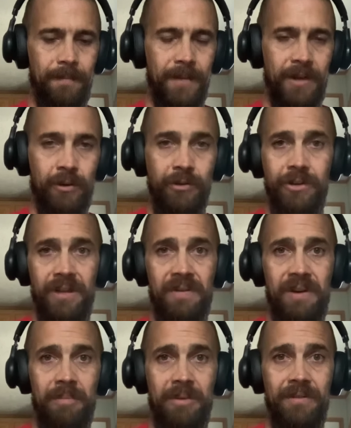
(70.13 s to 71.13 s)
I told you, David,
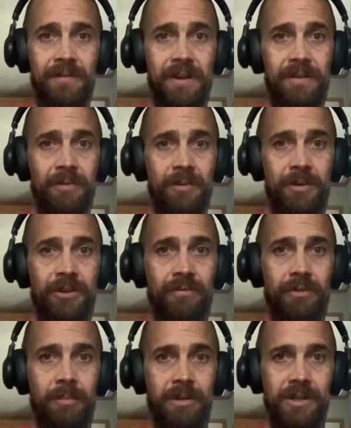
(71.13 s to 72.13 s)
I'm being fed information
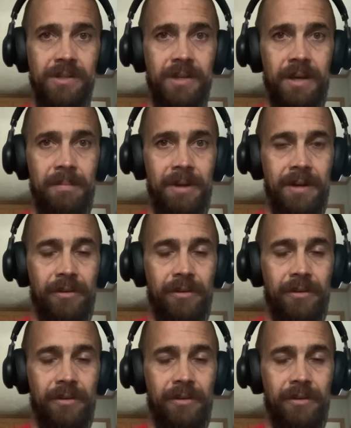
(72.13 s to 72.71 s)
from the inside, man.